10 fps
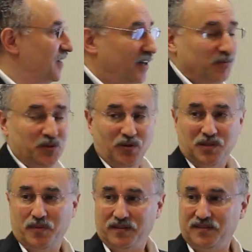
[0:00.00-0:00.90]
And we
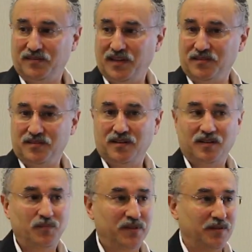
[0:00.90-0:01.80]
talked about this
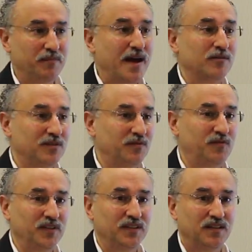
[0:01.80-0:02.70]
yesterday, but the amount of
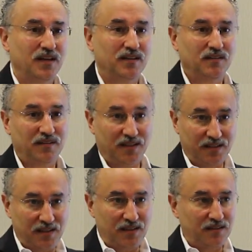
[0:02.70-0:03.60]
filling then that
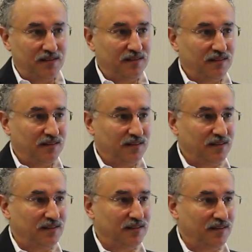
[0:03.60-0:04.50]
it needs
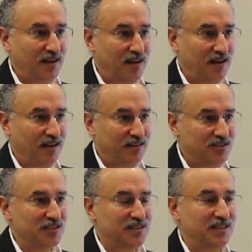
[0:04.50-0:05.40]
is
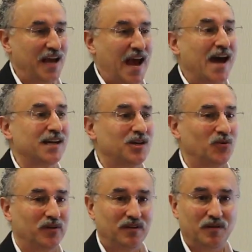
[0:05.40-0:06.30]
just the
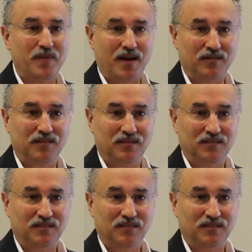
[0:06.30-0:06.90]
adequate amount,